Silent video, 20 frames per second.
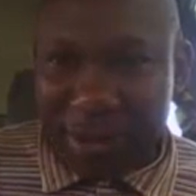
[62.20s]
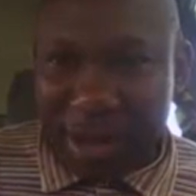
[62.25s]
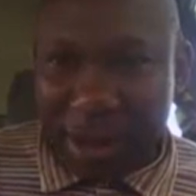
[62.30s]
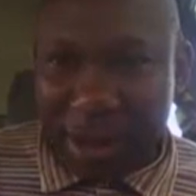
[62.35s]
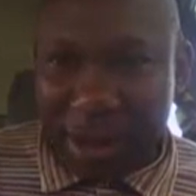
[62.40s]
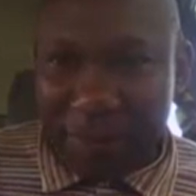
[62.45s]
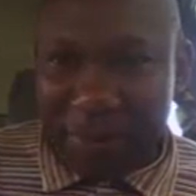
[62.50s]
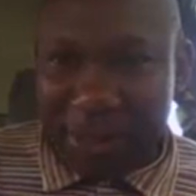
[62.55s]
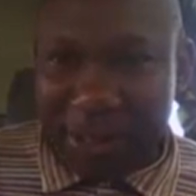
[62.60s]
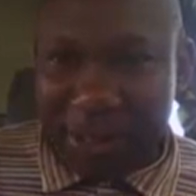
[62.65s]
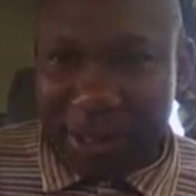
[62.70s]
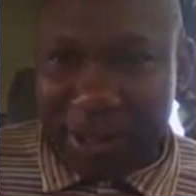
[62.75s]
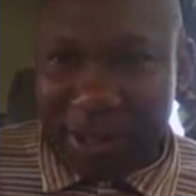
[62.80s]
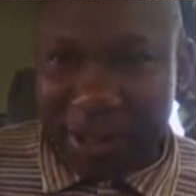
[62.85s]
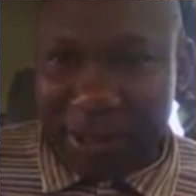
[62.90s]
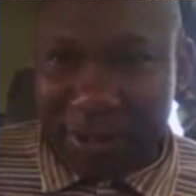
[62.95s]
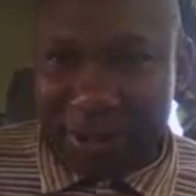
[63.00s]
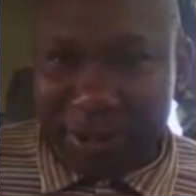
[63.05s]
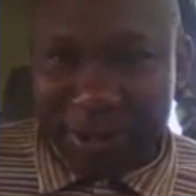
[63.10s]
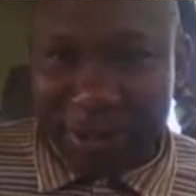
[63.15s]

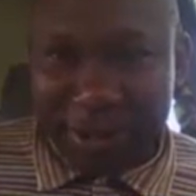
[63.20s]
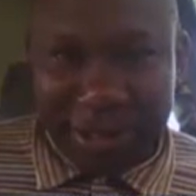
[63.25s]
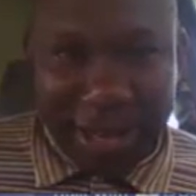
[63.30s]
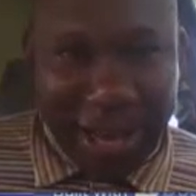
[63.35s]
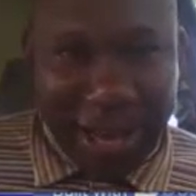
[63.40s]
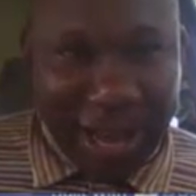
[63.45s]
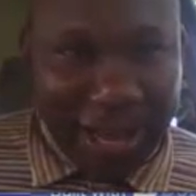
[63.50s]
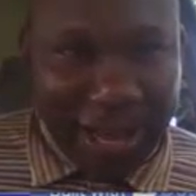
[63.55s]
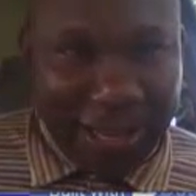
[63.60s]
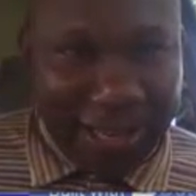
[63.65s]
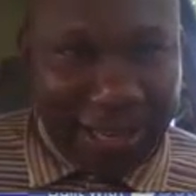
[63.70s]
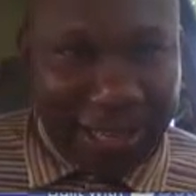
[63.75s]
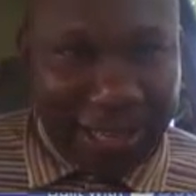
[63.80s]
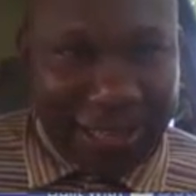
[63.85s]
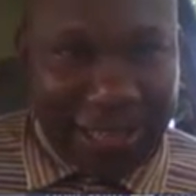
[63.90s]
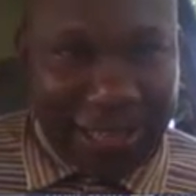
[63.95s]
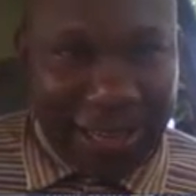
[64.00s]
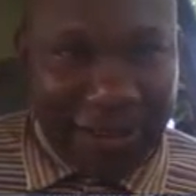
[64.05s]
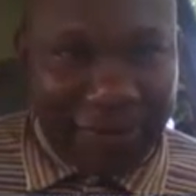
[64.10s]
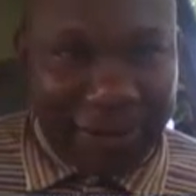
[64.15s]
applications and
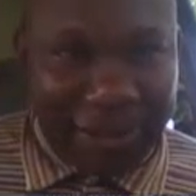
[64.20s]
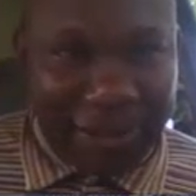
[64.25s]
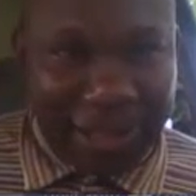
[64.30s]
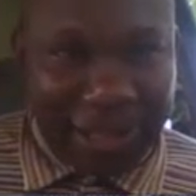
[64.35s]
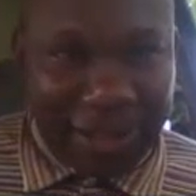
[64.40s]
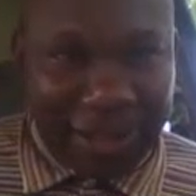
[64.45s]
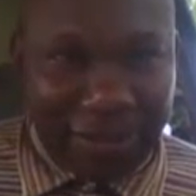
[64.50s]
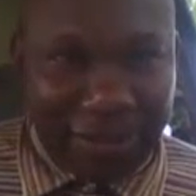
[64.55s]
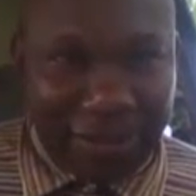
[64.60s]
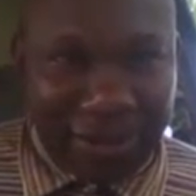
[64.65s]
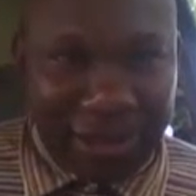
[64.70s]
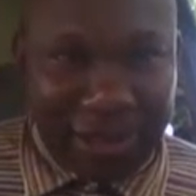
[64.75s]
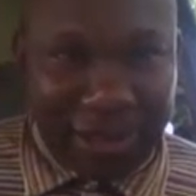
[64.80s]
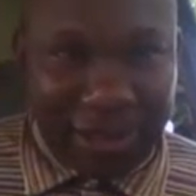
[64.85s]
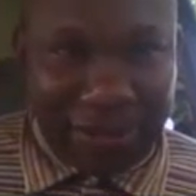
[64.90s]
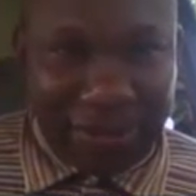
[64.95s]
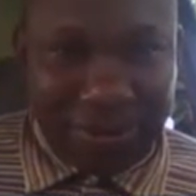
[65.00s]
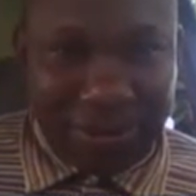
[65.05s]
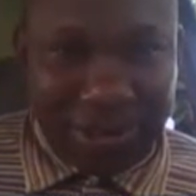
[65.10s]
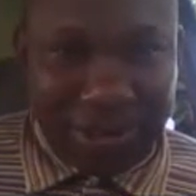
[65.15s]
get everything you
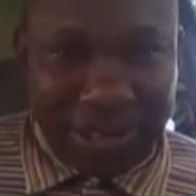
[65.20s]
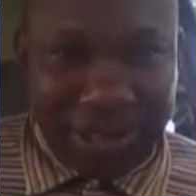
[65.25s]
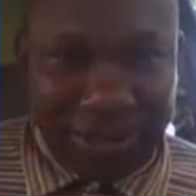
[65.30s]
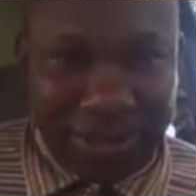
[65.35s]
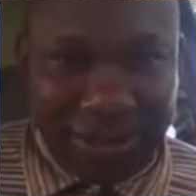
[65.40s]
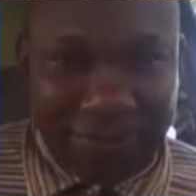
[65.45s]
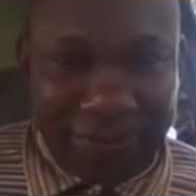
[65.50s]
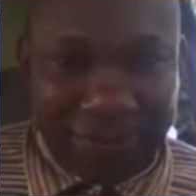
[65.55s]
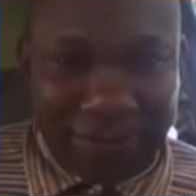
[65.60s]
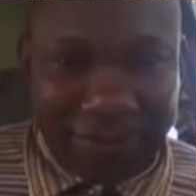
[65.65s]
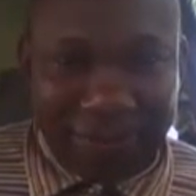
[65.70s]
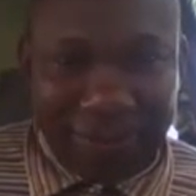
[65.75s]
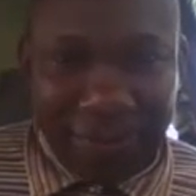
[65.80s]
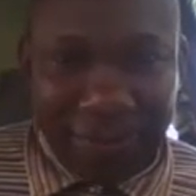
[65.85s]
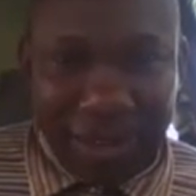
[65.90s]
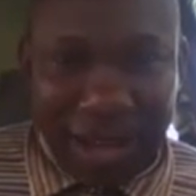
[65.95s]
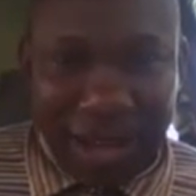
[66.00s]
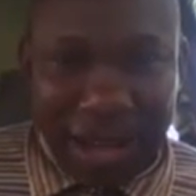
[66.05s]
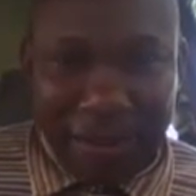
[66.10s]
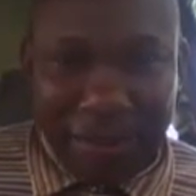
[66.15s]
need to sell
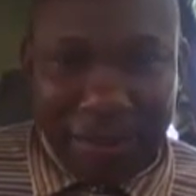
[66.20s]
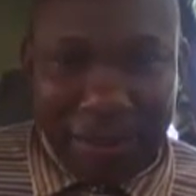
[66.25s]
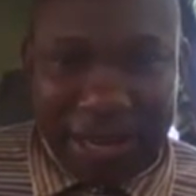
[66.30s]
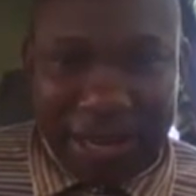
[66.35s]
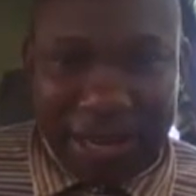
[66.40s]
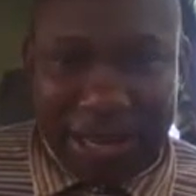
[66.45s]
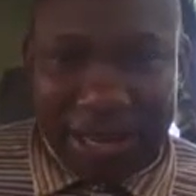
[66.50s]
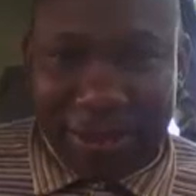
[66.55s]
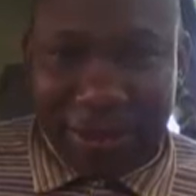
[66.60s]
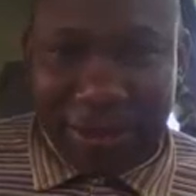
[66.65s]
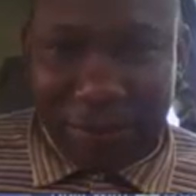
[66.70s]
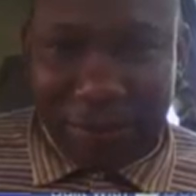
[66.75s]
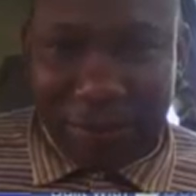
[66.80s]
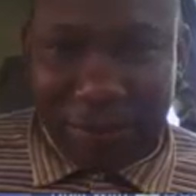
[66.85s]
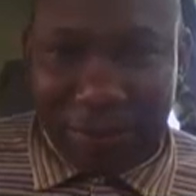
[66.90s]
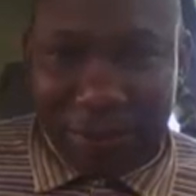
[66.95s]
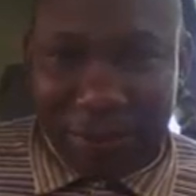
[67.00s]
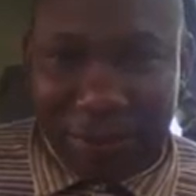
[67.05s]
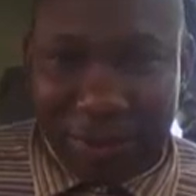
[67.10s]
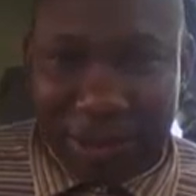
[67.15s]
and market your
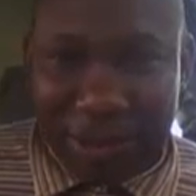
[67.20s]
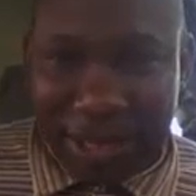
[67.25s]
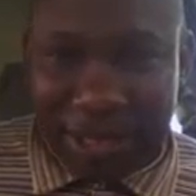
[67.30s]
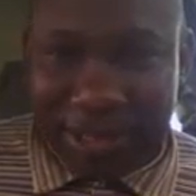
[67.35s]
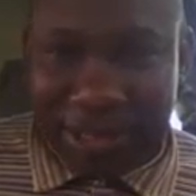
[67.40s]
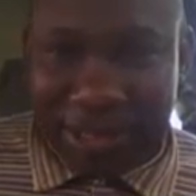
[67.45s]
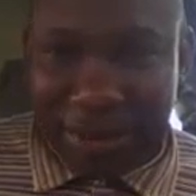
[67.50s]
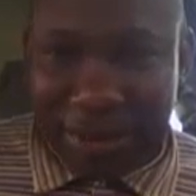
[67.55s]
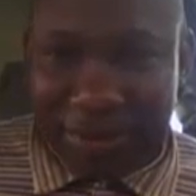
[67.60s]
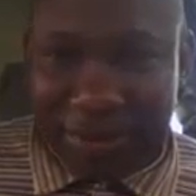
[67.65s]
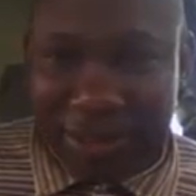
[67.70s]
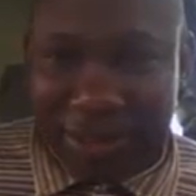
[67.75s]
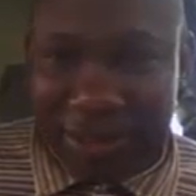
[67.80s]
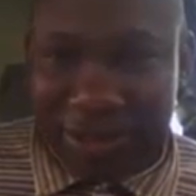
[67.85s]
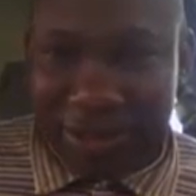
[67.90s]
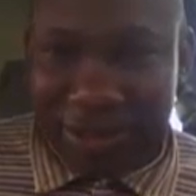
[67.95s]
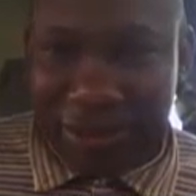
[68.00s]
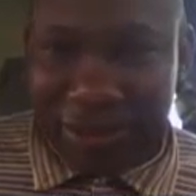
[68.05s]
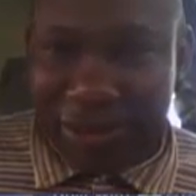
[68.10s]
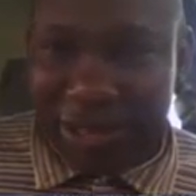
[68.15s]
product and
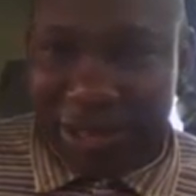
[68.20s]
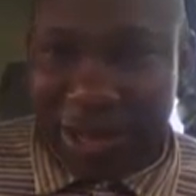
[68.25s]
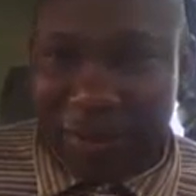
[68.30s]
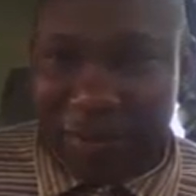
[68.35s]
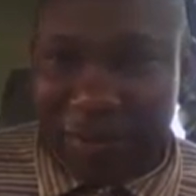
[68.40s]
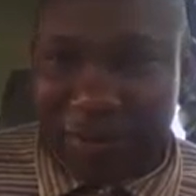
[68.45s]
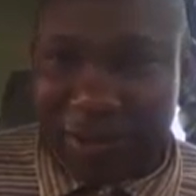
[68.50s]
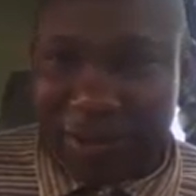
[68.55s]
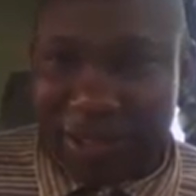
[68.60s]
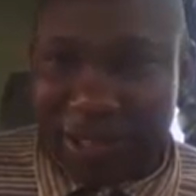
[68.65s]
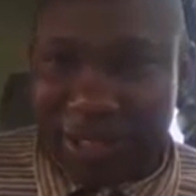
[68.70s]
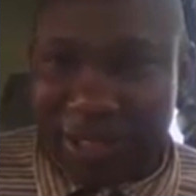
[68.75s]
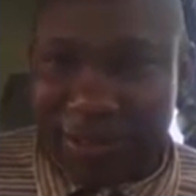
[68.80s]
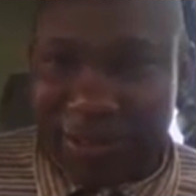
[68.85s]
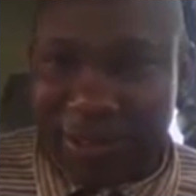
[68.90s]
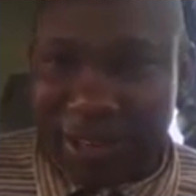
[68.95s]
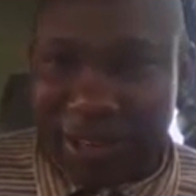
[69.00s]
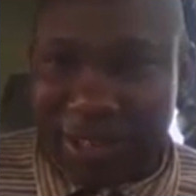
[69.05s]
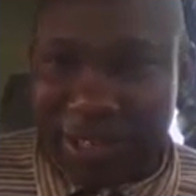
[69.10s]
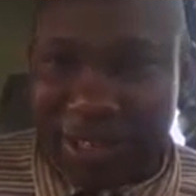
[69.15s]
services under one
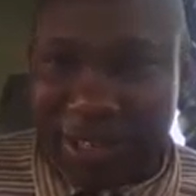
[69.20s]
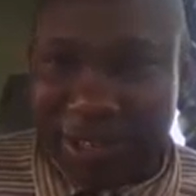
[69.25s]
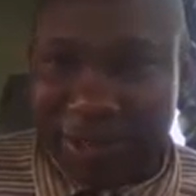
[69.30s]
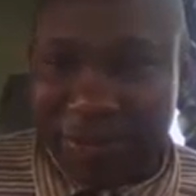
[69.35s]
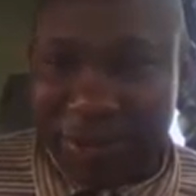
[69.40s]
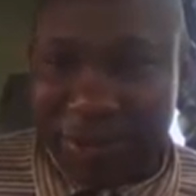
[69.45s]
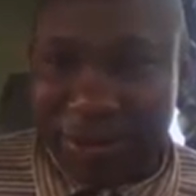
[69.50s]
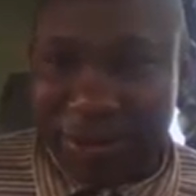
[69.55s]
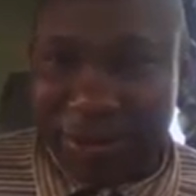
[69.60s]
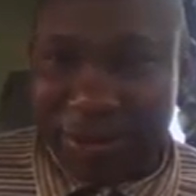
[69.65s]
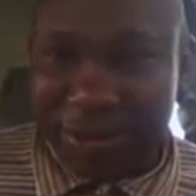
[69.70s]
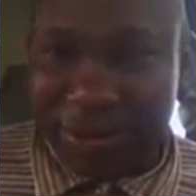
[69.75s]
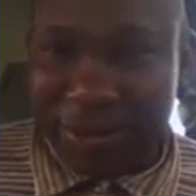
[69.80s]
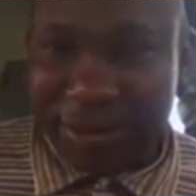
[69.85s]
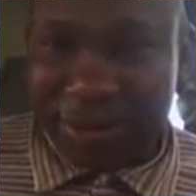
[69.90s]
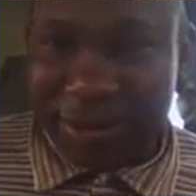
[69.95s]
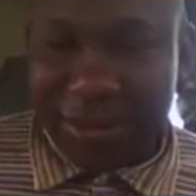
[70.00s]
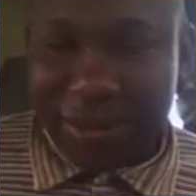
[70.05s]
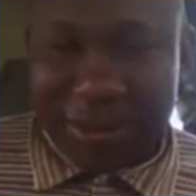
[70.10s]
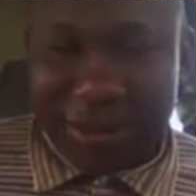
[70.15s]
central dashboard.
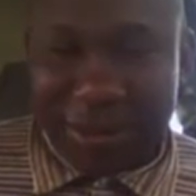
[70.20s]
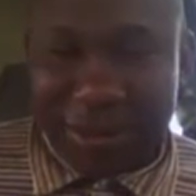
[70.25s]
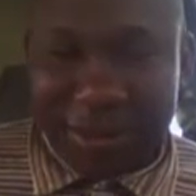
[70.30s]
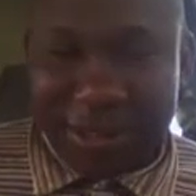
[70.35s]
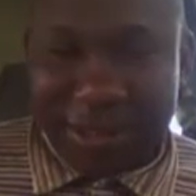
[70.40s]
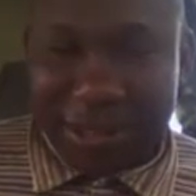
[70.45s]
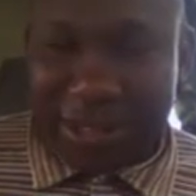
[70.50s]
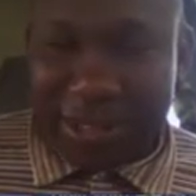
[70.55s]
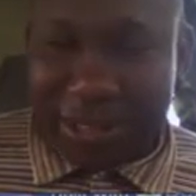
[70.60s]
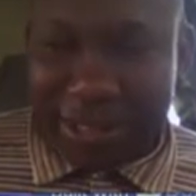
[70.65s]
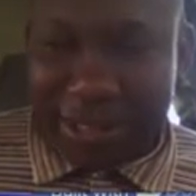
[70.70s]
This